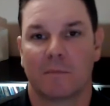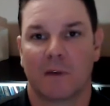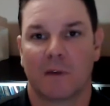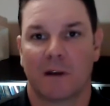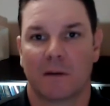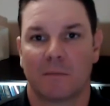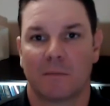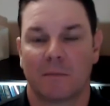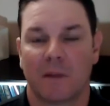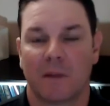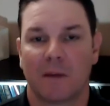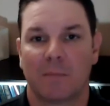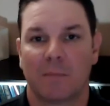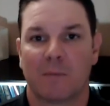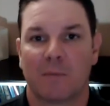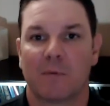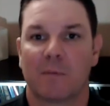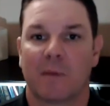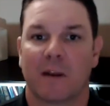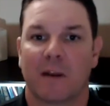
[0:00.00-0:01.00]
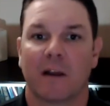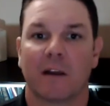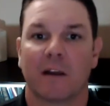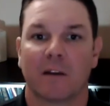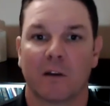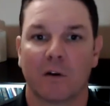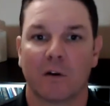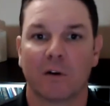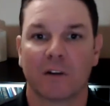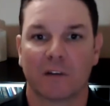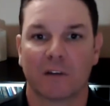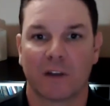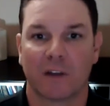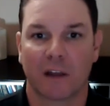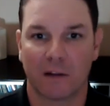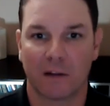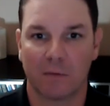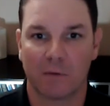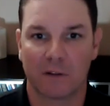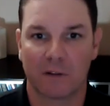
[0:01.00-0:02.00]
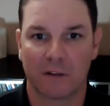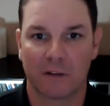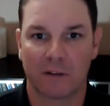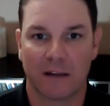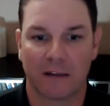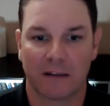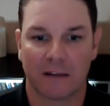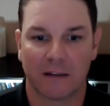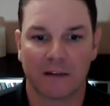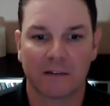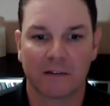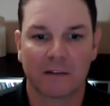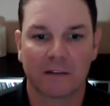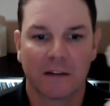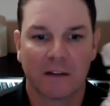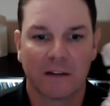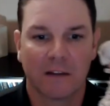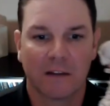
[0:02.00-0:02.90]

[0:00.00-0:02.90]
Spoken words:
many people may not know exactly what that is.